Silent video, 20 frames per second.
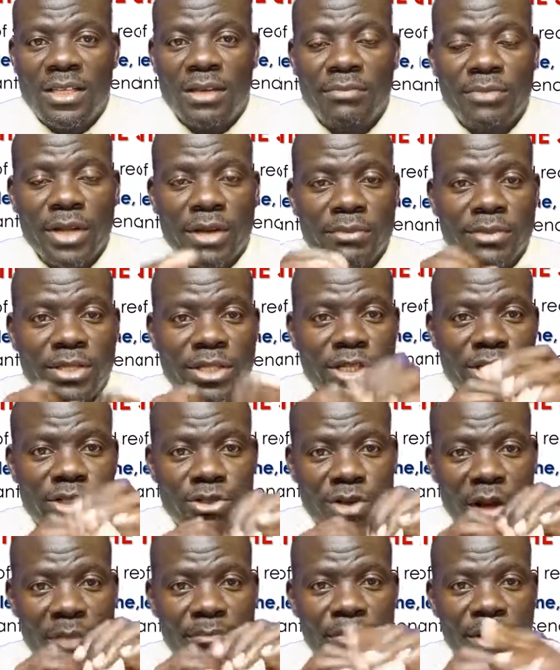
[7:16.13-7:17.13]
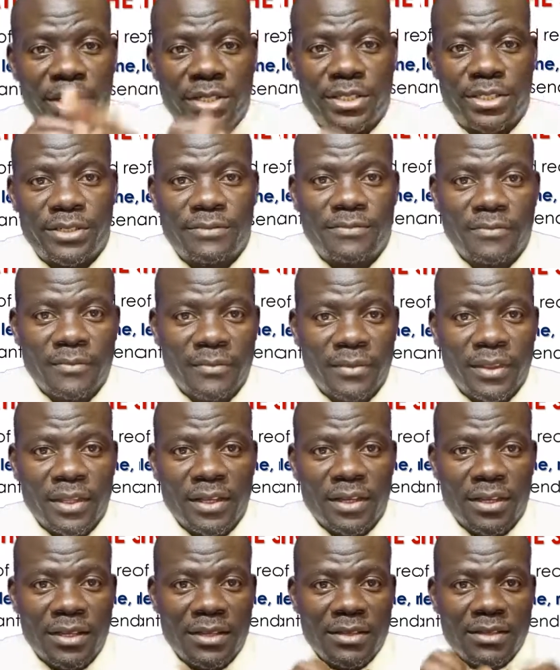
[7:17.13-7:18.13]
Sometimes the trumpet,
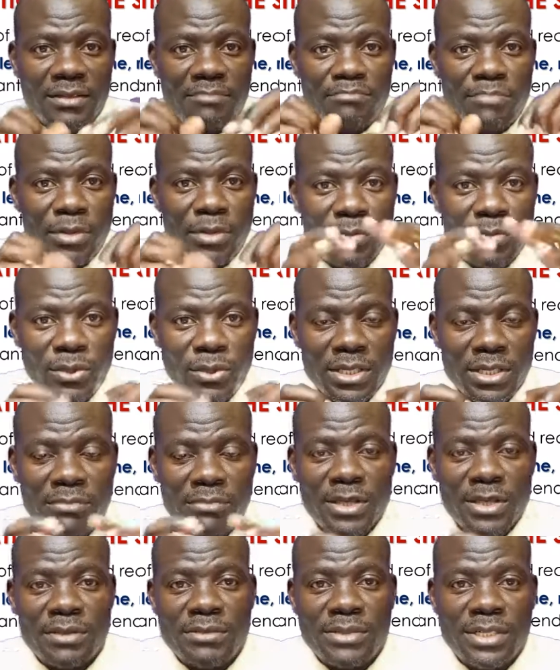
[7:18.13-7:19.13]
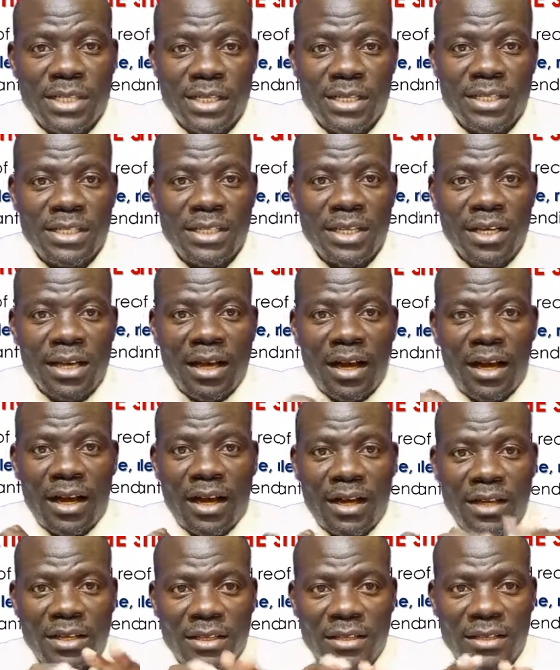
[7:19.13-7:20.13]
people sometimes they
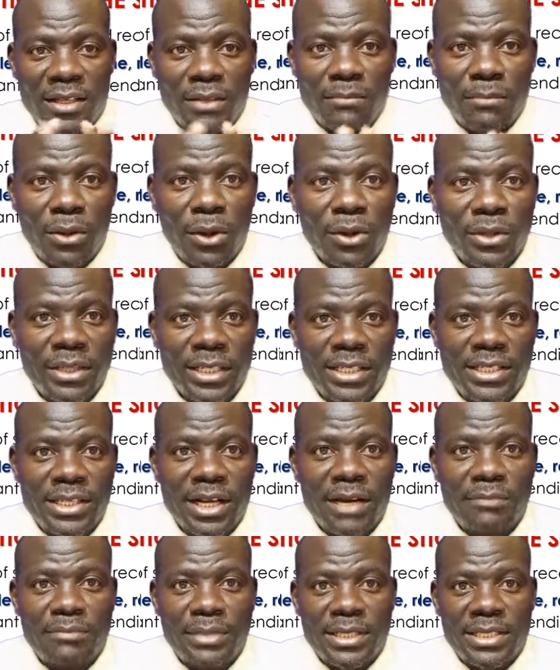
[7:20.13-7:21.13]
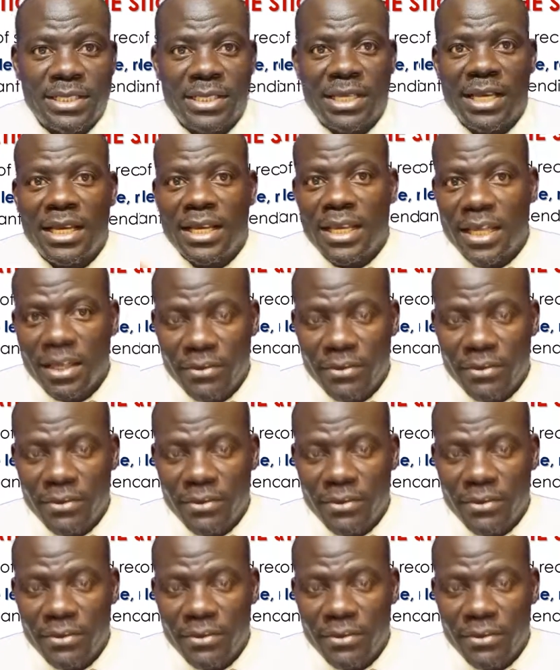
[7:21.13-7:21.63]
blow the trumpets.